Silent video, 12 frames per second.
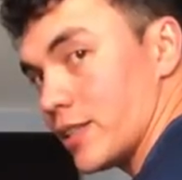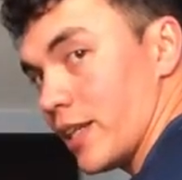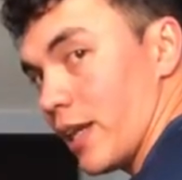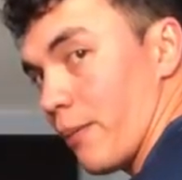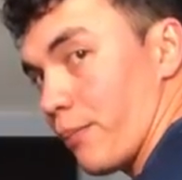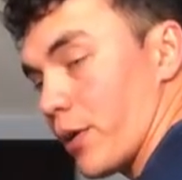
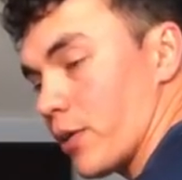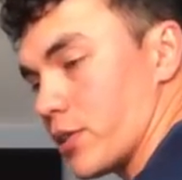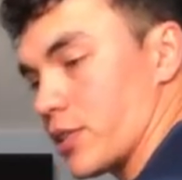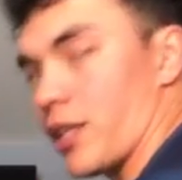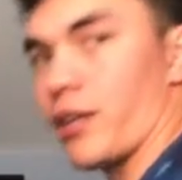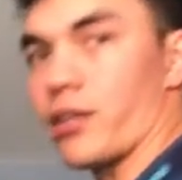see that barrel
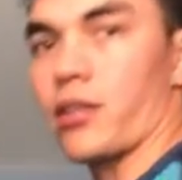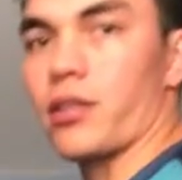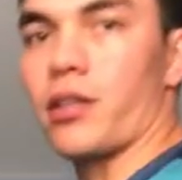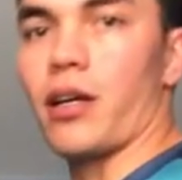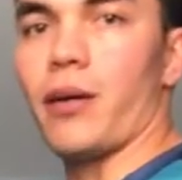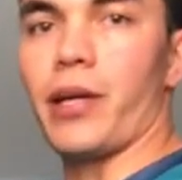
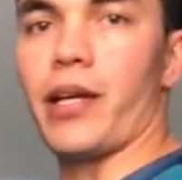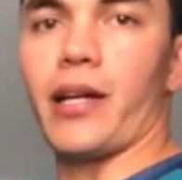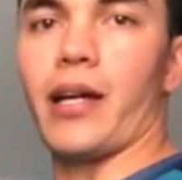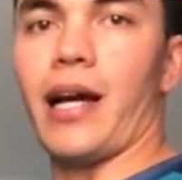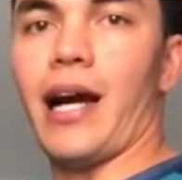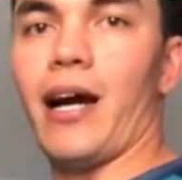start
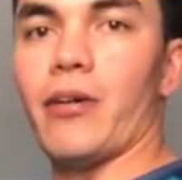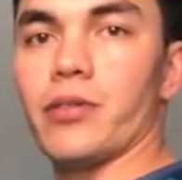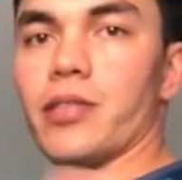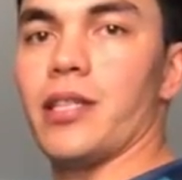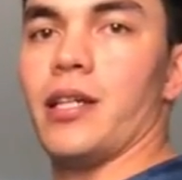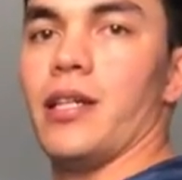coming
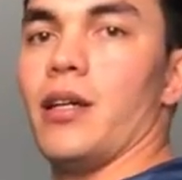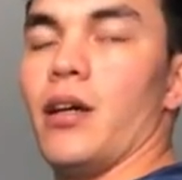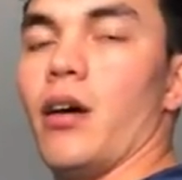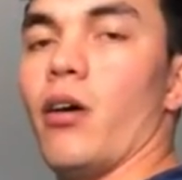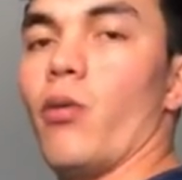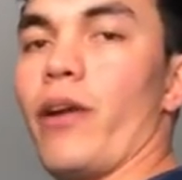out
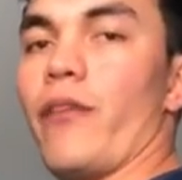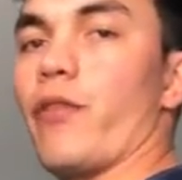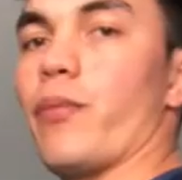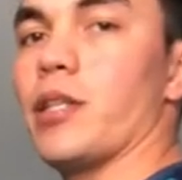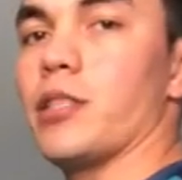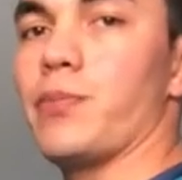away
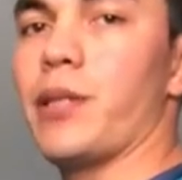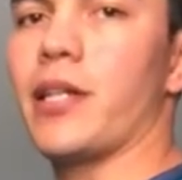from us